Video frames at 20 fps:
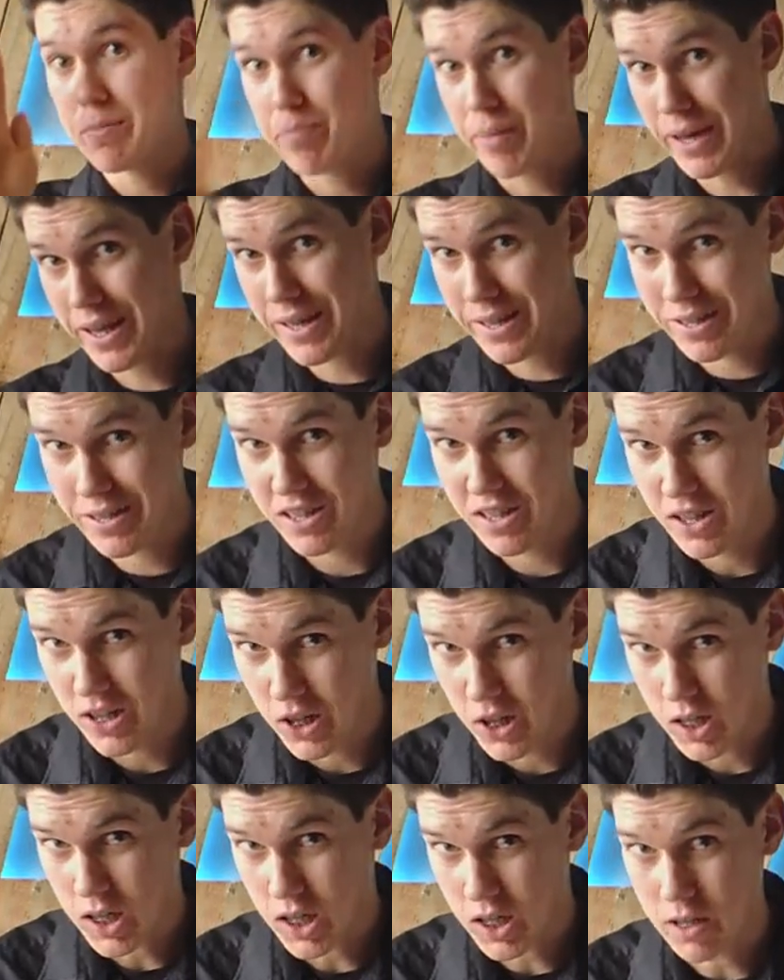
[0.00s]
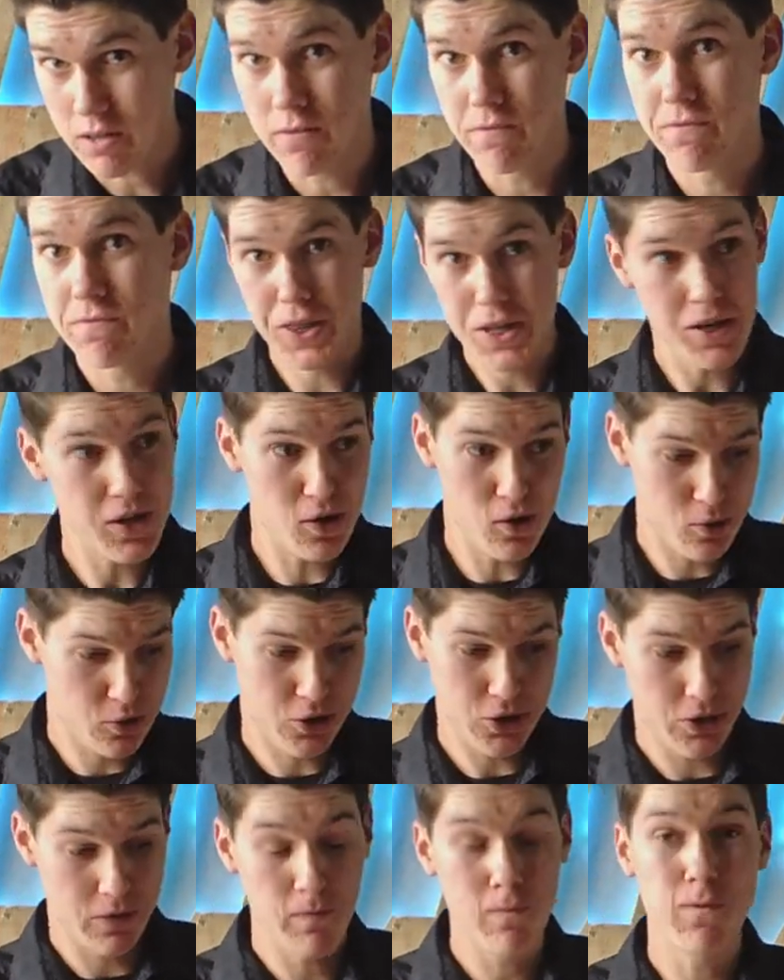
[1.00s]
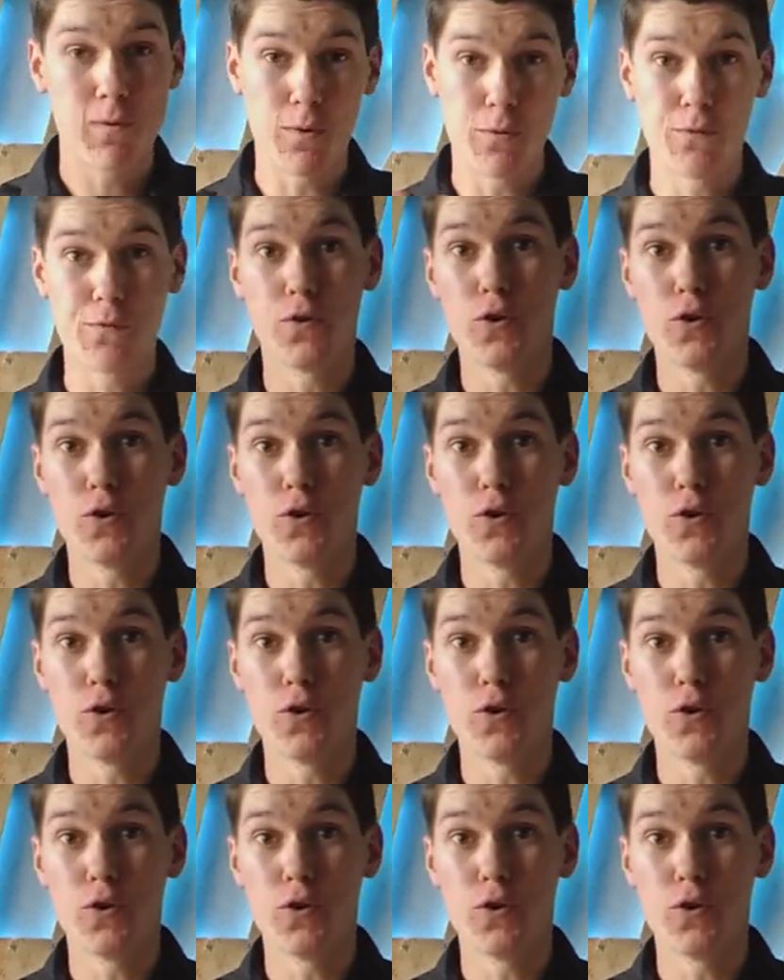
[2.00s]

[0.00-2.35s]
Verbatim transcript: depend on the ocean for